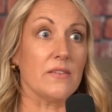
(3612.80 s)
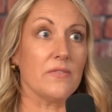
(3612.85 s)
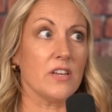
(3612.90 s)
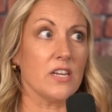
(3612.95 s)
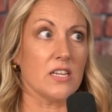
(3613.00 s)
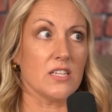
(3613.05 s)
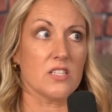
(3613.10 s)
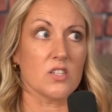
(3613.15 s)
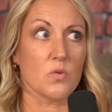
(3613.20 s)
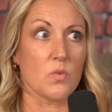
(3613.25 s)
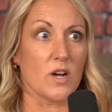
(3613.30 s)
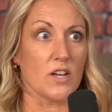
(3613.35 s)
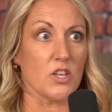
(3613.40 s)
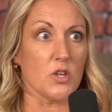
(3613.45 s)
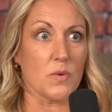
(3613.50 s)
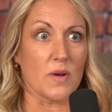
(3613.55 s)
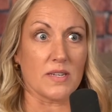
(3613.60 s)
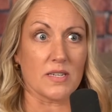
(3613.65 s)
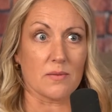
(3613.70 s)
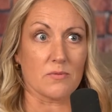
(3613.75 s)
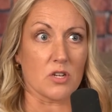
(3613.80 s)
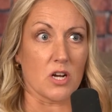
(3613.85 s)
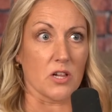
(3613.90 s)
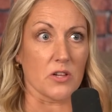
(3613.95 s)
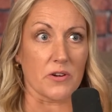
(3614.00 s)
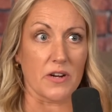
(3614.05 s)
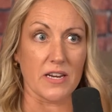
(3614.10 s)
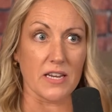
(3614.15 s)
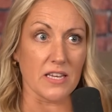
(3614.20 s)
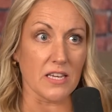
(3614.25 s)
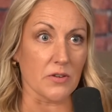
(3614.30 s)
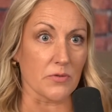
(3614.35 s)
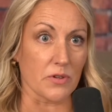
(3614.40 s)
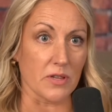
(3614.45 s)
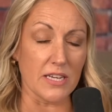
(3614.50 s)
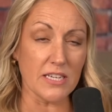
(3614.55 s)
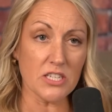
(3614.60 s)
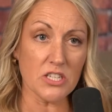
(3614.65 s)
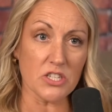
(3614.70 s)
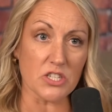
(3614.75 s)
even into what you end up tolerating in
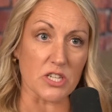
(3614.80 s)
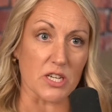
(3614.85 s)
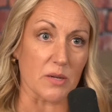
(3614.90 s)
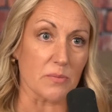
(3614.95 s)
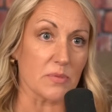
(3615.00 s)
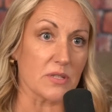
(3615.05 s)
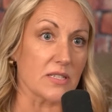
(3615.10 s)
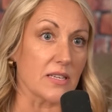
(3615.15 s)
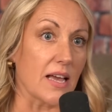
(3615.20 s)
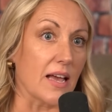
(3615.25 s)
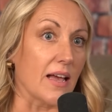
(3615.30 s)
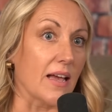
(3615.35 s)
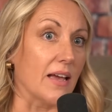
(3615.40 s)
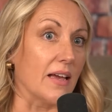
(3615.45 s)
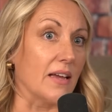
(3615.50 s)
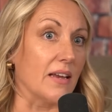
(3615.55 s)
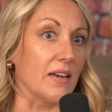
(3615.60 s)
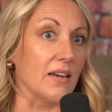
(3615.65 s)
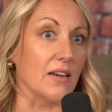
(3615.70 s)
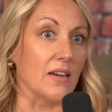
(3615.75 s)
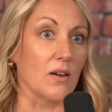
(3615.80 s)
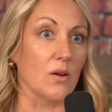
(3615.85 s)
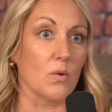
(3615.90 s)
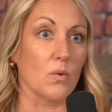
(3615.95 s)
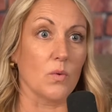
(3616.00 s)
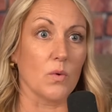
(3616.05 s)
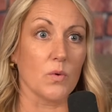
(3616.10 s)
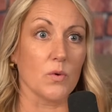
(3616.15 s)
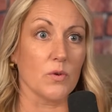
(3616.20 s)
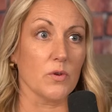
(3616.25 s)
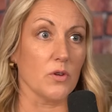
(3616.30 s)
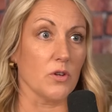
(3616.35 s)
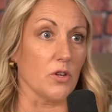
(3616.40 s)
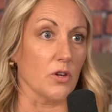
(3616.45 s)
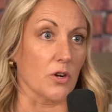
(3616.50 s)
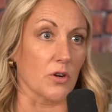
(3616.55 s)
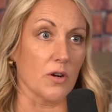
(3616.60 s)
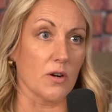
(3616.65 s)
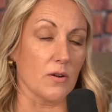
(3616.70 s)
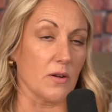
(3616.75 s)
relationships and
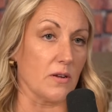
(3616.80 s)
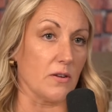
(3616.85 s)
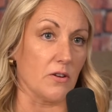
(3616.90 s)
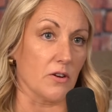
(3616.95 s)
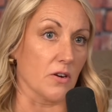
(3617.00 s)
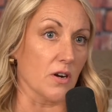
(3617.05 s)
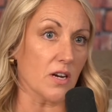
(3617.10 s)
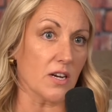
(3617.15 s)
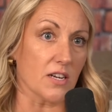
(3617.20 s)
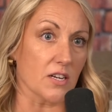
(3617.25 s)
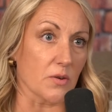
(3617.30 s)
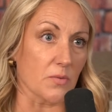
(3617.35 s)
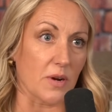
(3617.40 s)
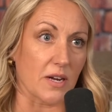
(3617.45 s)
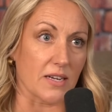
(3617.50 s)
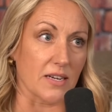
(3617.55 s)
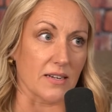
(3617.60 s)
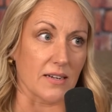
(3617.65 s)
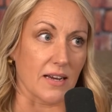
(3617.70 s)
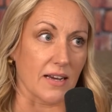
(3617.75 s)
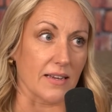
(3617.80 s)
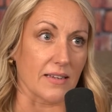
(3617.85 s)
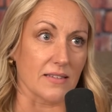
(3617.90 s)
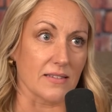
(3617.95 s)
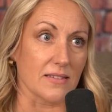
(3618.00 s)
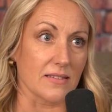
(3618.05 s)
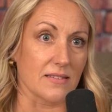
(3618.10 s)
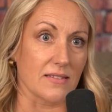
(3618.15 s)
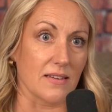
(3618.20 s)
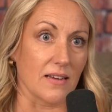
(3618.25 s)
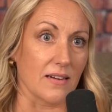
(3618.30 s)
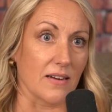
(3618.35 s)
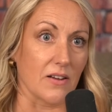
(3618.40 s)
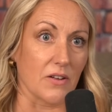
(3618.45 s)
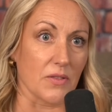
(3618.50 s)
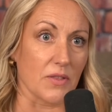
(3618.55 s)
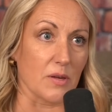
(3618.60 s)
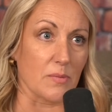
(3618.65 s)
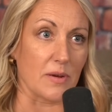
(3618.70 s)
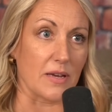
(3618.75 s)
you're you're not going to recognize
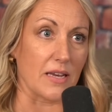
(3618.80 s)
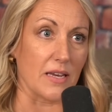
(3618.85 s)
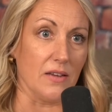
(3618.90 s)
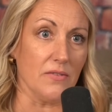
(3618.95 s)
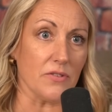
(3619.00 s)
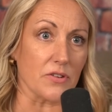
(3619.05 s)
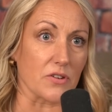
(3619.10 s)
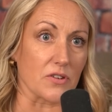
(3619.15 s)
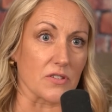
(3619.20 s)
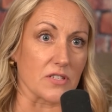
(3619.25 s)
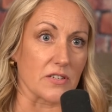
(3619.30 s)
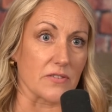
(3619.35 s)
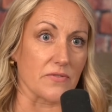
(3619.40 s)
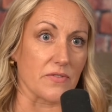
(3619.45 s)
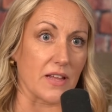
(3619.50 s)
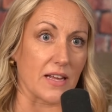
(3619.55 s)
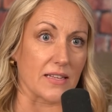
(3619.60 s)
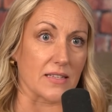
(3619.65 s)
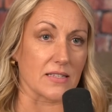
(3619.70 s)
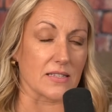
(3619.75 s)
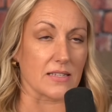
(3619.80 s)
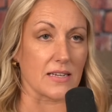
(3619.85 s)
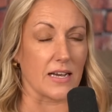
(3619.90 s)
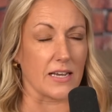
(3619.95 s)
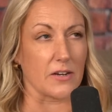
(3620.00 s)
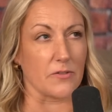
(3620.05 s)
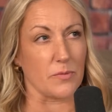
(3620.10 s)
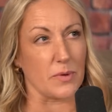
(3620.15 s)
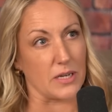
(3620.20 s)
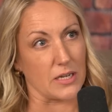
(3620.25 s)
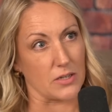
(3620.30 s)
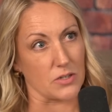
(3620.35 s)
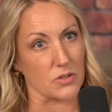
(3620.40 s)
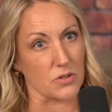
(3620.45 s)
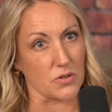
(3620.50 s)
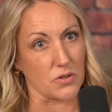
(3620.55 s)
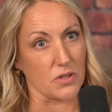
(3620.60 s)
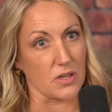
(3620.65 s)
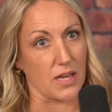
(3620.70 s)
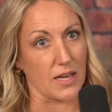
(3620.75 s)
unhealthy behaviors if that's kind of been
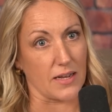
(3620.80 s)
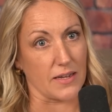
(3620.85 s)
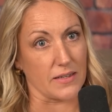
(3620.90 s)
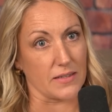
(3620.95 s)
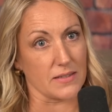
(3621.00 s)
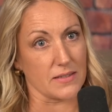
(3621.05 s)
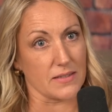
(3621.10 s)
internalized.